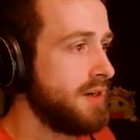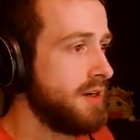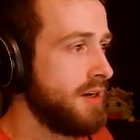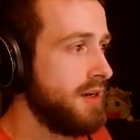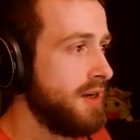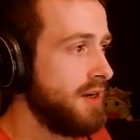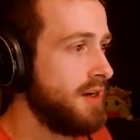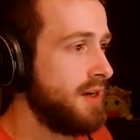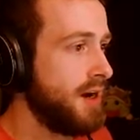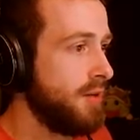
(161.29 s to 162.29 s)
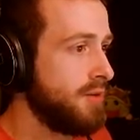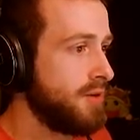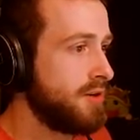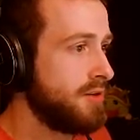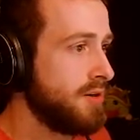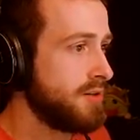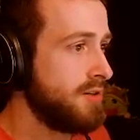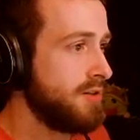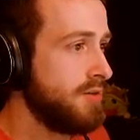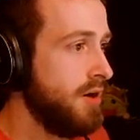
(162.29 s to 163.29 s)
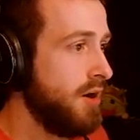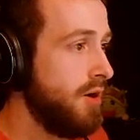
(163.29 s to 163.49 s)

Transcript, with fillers: I I wanted to talk to you.